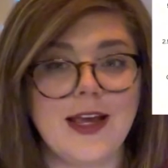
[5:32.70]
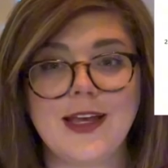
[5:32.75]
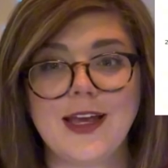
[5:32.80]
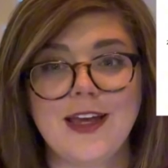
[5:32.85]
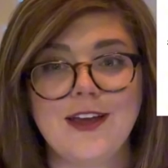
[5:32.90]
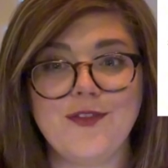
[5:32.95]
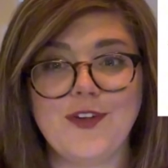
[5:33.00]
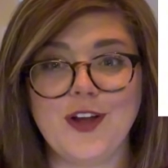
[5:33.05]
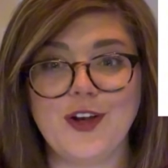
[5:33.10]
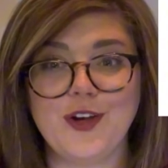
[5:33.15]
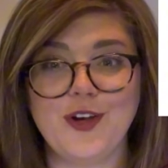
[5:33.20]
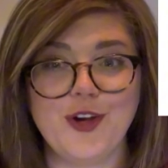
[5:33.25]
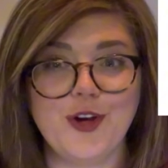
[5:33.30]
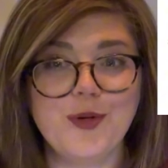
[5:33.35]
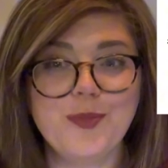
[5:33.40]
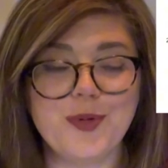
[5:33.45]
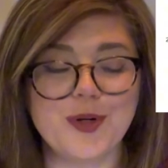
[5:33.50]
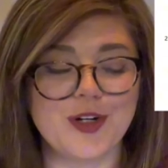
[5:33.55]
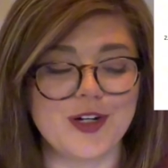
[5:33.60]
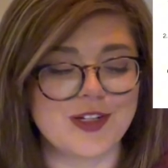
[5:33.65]
gave no
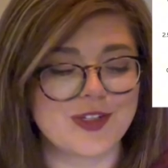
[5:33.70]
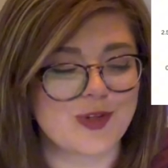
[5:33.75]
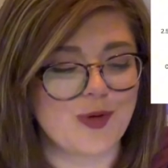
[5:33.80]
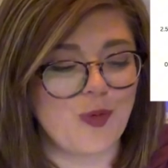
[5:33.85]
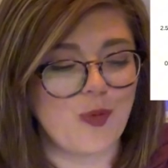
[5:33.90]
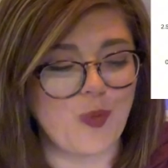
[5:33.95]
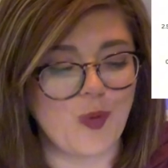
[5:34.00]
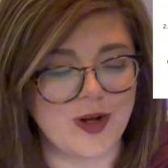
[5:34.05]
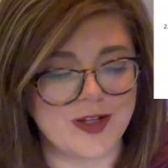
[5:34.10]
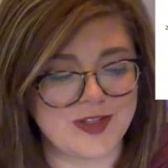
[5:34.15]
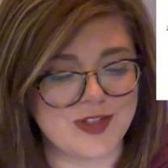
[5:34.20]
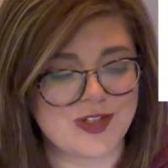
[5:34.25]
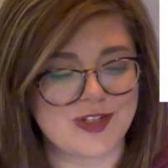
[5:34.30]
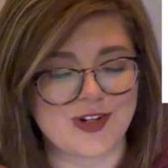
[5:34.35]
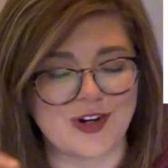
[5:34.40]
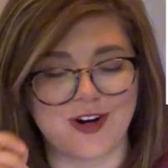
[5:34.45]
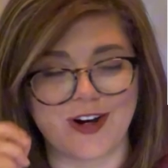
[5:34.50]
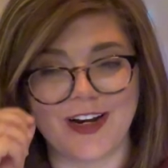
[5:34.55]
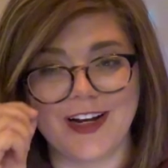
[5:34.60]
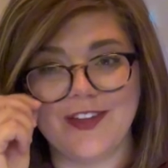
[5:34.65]
books one
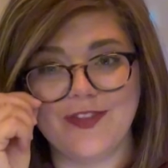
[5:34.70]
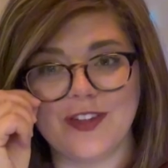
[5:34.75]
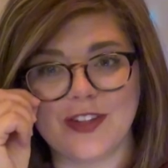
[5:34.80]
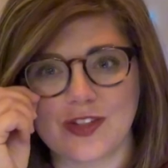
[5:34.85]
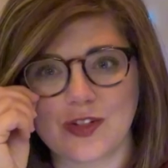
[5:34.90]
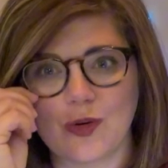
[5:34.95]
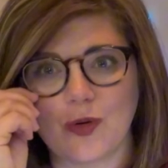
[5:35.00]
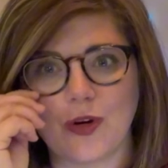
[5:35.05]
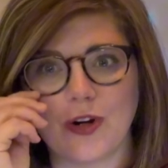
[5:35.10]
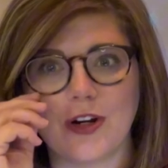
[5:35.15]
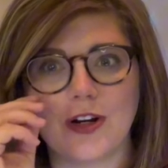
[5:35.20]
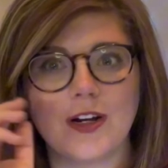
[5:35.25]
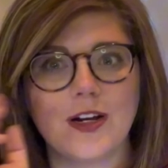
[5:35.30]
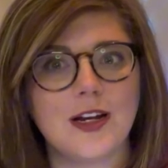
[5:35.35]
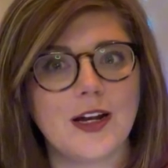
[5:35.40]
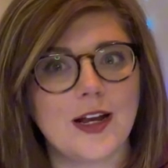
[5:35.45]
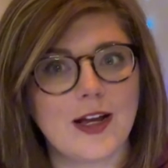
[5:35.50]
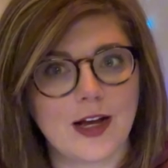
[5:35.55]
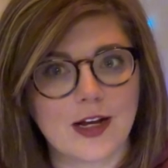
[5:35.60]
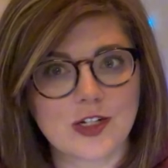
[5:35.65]
star in this quarter,
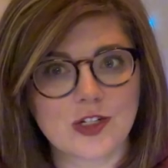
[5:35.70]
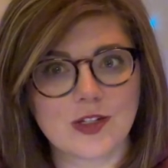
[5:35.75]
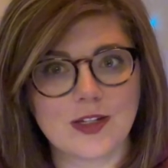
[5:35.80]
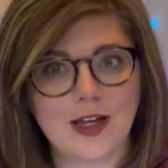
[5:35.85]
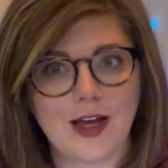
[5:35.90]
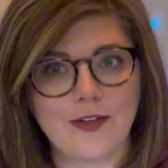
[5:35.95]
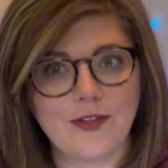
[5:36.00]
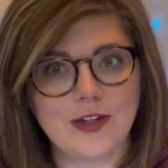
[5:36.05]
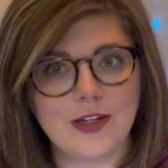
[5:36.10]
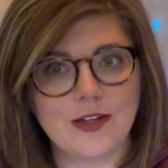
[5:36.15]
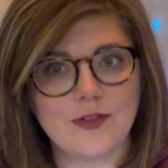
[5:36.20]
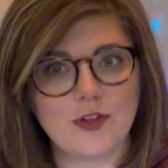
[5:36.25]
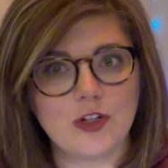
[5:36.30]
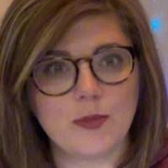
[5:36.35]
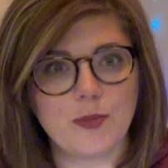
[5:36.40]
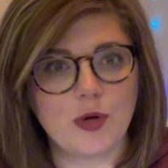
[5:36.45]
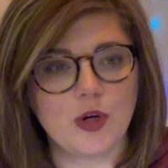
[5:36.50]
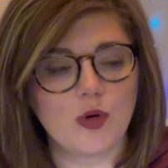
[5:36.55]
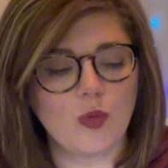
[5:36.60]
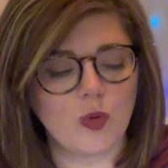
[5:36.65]
and I actually haven't given a
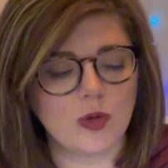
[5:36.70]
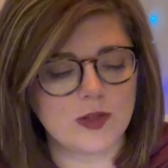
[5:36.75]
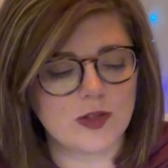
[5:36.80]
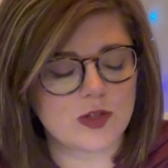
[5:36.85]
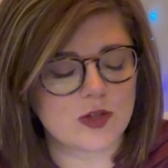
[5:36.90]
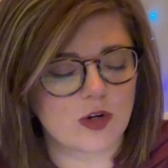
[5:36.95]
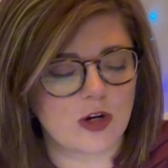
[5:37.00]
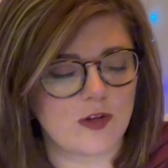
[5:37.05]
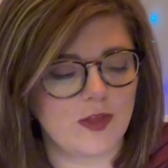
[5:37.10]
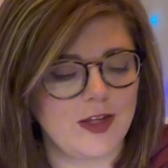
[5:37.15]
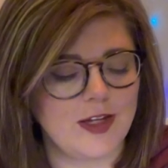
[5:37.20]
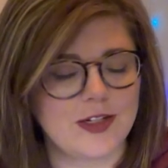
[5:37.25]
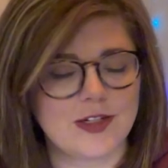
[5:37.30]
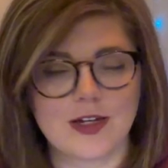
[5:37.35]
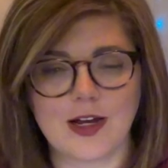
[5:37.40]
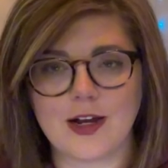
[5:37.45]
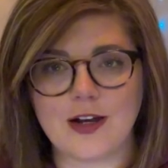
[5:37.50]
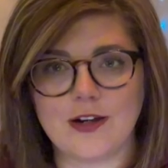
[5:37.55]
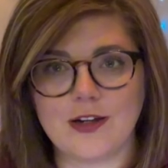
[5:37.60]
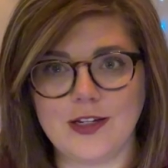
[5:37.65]
book one star the
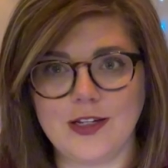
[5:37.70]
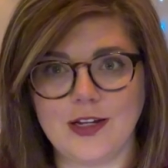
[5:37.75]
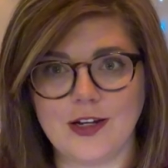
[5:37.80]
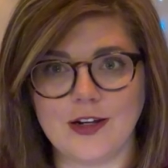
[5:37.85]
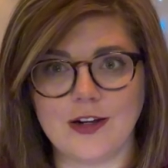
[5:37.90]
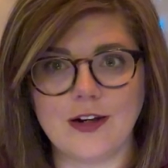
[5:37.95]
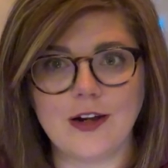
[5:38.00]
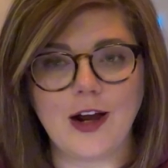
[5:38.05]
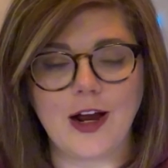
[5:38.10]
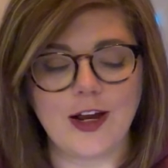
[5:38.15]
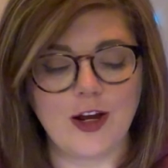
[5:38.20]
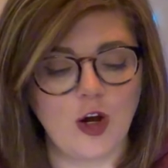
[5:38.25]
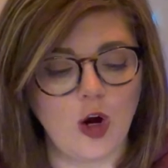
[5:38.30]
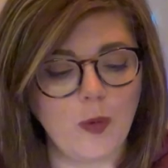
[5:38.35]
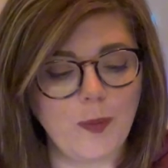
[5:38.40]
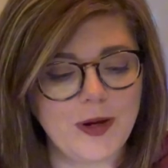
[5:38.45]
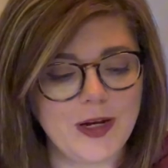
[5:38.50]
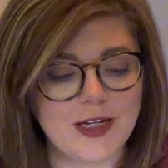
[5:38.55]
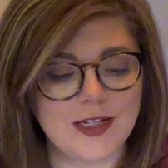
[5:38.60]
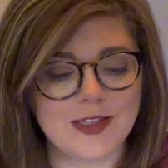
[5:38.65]
entire year. I
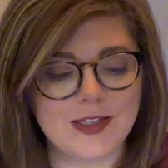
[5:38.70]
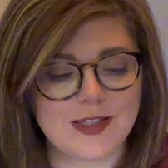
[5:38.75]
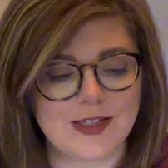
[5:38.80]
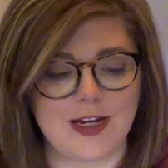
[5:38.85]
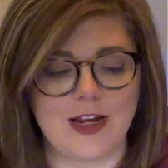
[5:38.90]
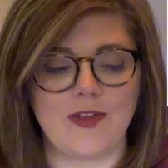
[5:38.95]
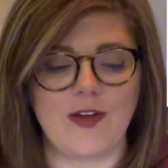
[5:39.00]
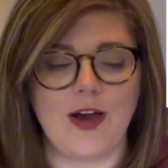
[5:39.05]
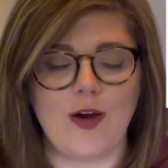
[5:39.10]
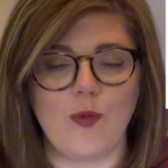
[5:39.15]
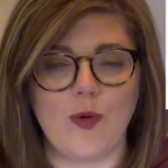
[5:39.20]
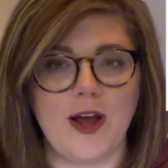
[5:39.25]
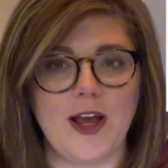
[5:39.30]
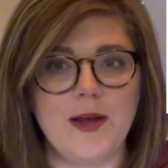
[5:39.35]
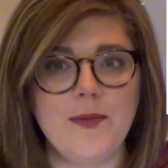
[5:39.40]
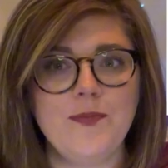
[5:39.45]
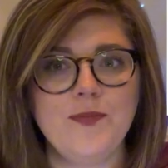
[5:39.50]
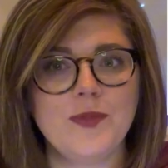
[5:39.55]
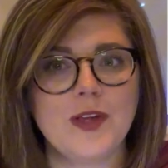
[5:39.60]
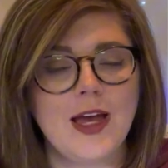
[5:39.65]
hope it can stay that
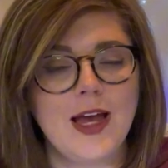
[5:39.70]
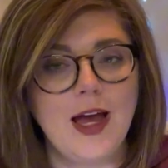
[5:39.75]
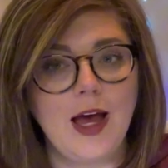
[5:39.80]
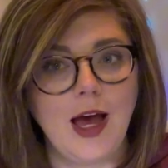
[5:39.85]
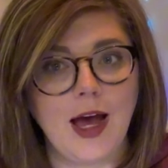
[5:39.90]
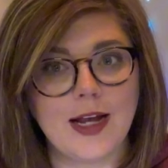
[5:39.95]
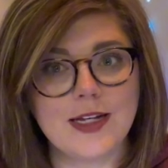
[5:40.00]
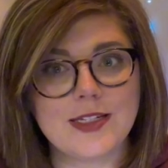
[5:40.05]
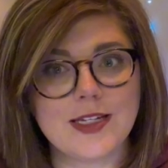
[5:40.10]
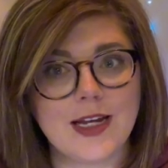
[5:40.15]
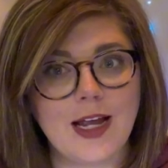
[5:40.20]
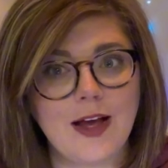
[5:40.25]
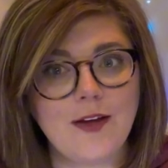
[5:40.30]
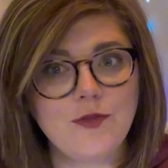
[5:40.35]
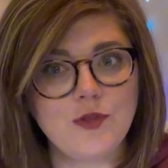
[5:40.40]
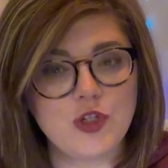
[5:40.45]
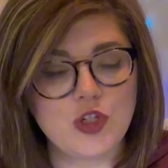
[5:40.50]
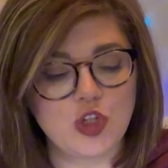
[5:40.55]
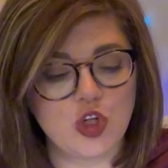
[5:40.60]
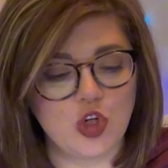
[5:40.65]
way. I did
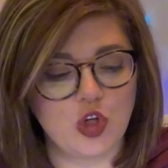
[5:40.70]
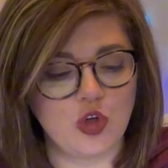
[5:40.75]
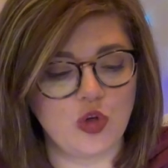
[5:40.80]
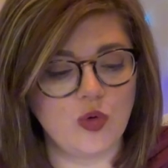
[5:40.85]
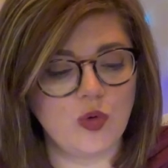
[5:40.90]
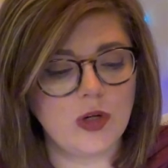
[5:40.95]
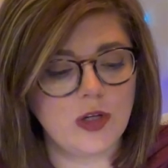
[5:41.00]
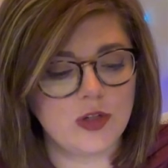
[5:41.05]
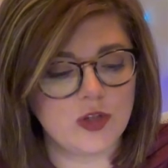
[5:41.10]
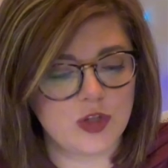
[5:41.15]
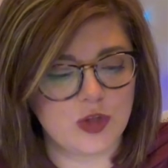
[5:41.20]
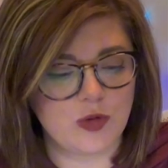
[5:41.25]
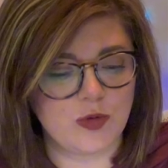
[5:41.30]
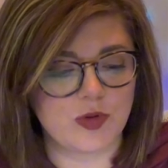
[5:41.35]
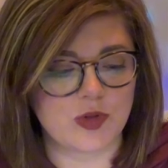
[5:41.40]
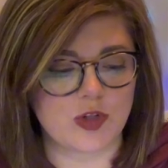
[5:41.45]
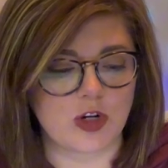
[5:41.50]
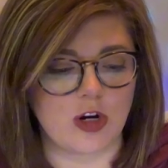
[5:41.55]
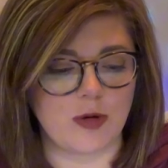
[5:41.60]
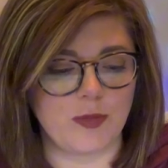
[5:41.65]
have two
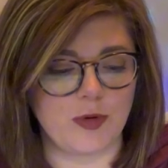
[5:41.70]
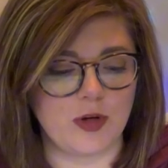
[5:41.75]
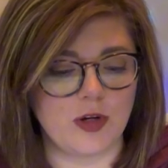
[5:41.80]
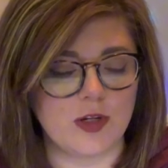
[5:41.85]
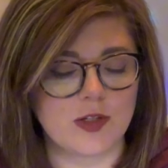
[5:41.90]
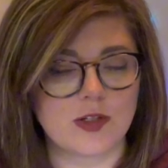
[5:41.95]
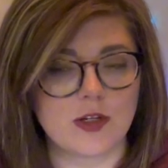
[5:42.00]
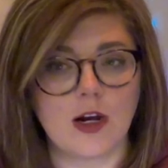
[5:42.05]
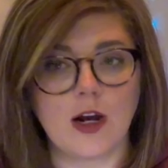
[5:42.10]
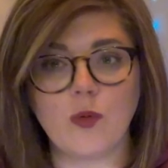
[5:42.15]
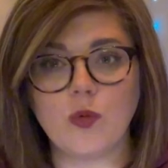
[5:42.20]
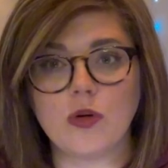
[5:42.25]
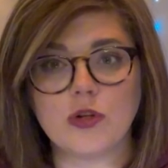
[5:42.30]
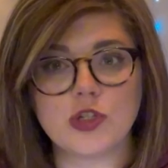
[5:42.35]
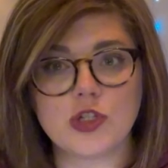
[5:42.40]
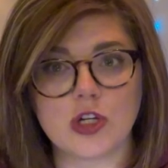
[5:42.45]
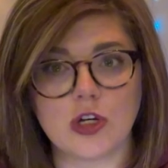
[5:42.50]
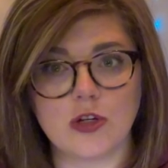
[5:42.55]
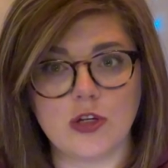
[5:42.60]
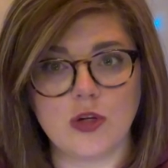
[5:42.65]
two-star books, and I will
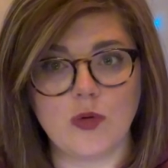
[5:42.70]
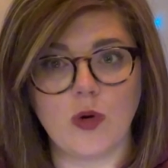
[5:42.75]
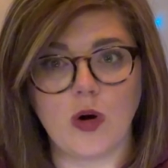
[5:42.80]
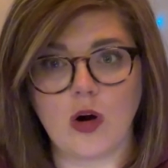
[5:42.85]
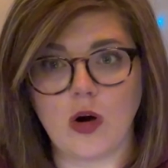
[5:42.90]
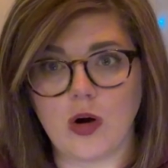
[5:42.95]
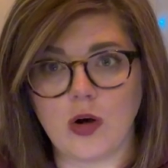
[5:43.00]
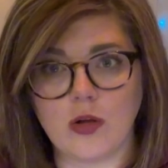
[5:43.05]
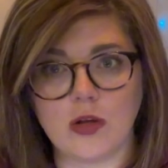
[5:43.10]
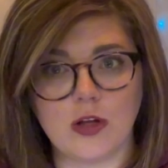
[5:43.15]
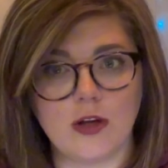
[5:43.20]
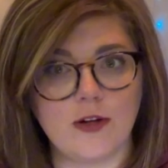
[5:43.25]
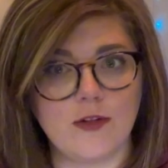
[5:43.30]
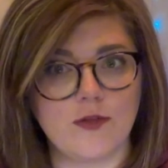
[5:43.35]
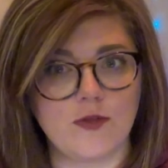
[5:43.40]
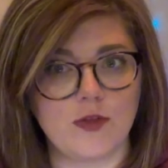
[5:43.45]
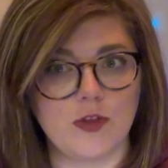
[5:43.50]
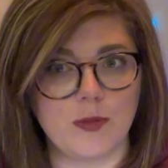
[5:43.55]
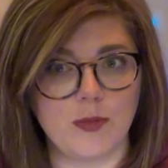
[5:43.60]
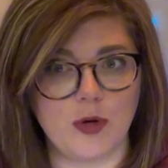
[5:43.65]
show you all
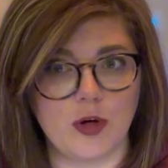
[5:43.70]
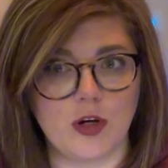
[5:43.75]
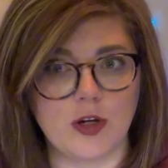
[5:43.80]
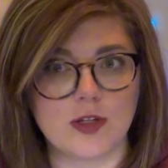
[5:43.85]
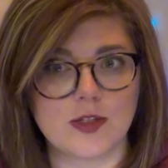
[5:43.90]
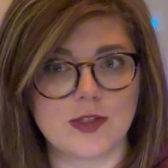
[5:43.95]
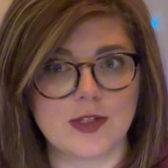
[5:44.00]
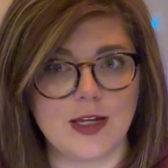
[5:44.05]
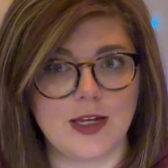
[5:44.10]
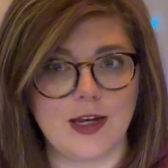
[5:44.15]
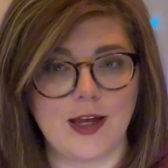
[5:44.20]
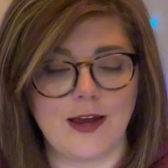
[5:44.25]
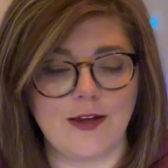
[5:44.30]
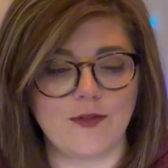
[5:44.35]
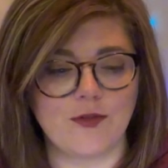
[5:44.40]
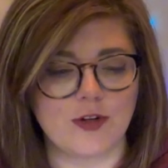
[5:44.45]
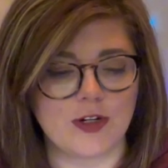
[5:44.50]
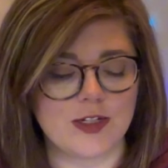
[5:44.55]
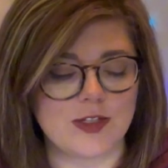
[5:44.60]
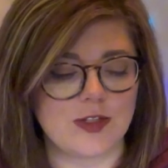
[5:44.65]
of the books in
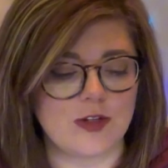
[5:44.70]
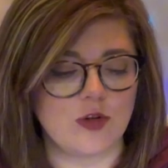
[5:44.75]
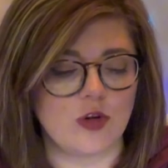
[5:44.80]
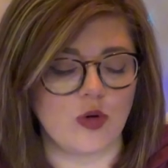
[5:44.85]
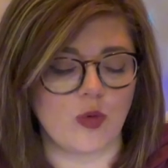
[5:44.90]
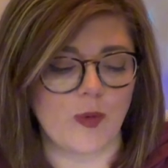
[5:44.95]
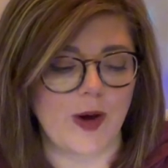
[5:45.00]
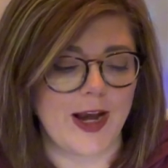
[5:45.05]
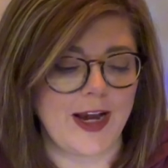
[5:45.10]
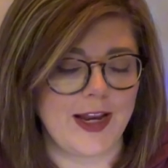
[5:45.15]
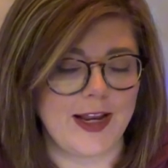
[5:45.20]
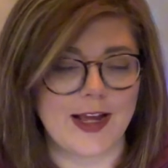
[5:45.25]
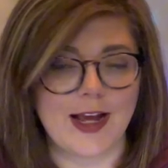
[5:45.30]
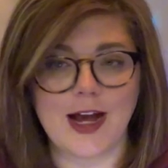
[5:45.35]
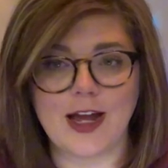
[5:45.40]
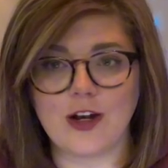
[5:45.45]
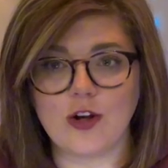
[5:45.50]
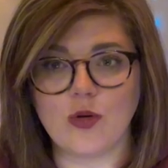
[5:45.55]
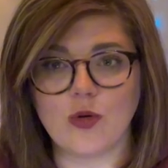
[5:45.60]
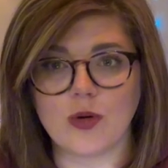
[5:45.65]
every single rating
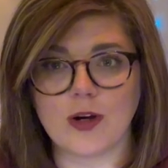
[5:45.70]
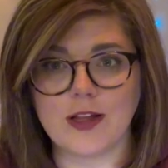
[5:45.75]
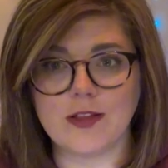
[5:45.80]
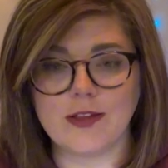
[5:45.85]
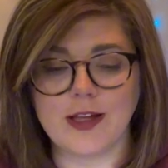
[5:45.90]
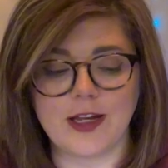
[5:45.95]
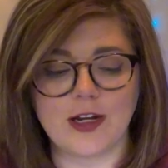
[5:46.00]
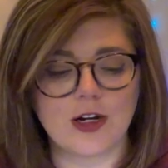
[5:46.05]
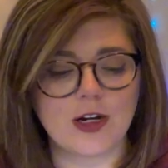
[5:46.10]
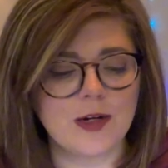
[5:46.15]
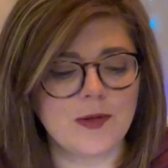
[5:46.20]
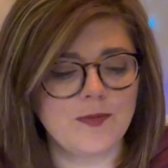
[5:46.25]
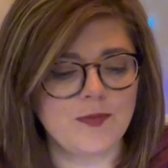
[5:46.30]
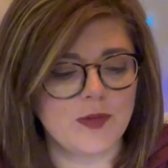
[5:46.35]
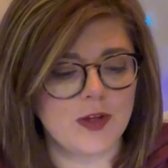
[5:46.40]
category later.